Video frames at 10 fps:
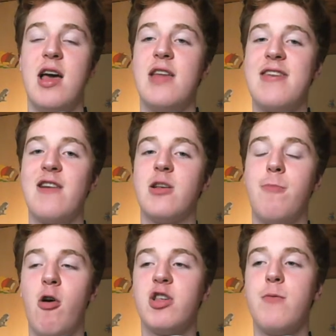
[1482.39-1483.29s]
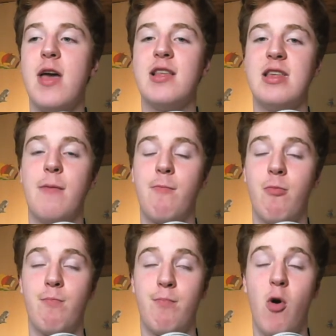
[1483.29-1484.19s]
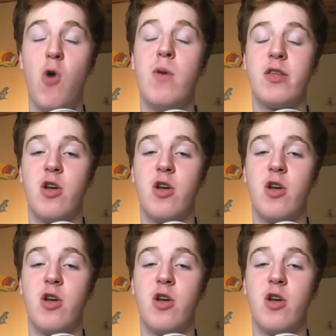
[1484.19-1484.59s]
There is a possibility that Bournemouth